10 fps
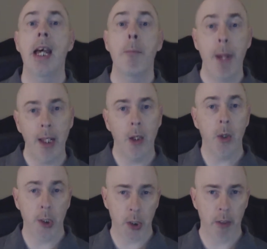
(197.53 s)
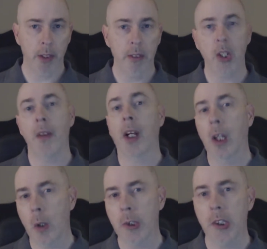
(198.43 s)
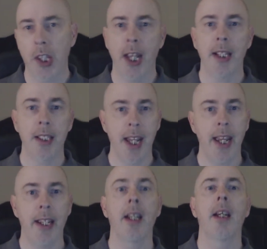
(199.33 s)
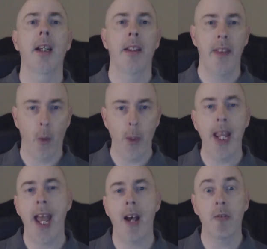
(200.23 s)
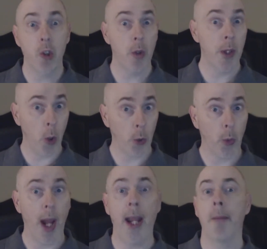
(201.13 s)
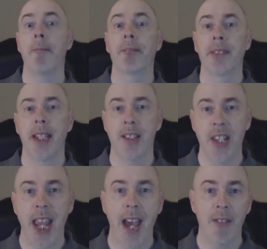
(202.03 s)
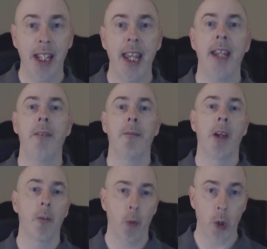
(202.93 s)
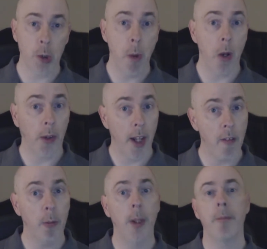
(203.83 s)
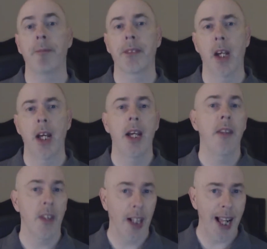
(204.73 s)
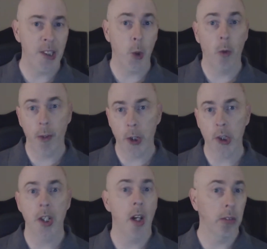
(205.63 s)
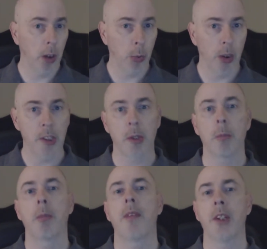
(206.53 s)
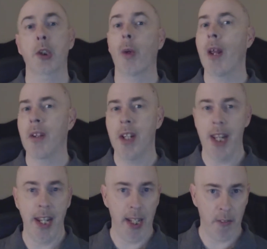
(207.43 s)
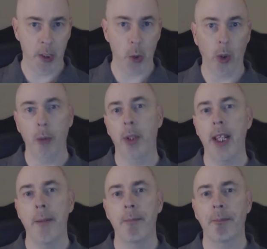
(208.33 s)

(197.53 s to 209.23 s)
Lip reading: Paleoconservatives are the closest thing today that we have to the old right, as they advocate for smaller government, the classical version of liberalism that's grounded in individual liberty.